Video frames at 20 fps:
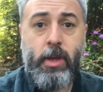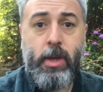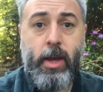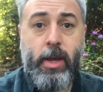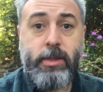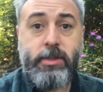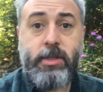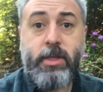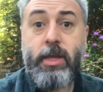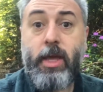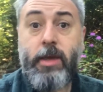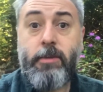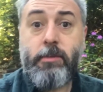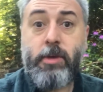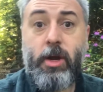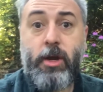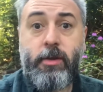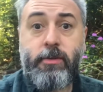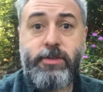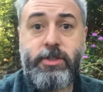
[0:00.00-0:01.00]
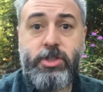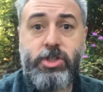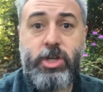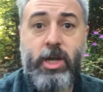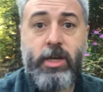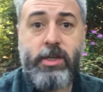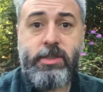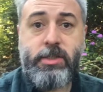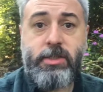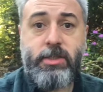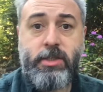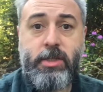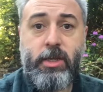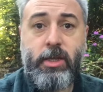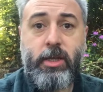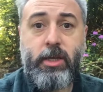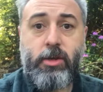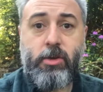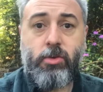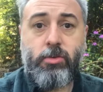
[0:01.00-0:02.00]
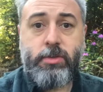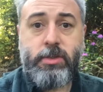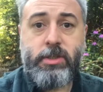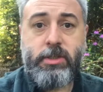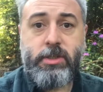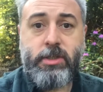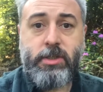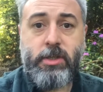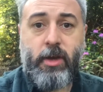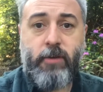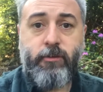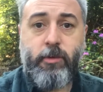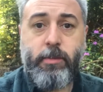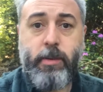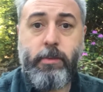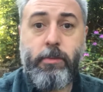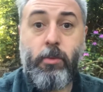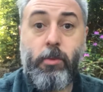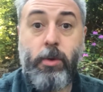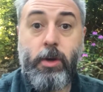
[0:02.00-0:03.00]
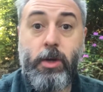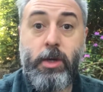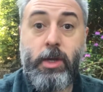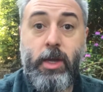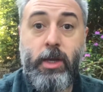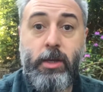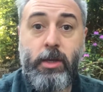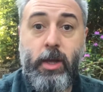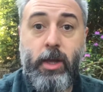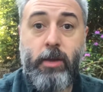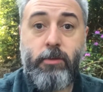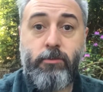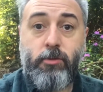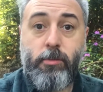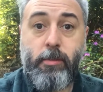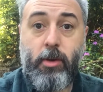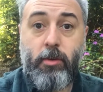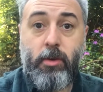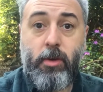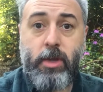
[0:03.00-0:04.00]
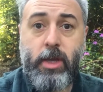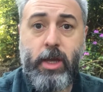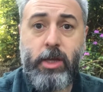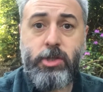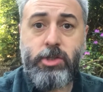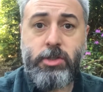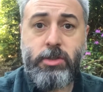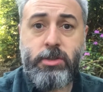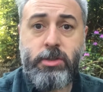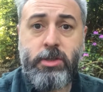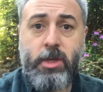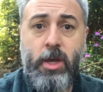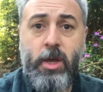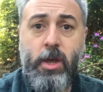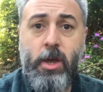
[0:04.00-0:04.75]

As the name kind of suggests, the course is designed for people working in remote locations,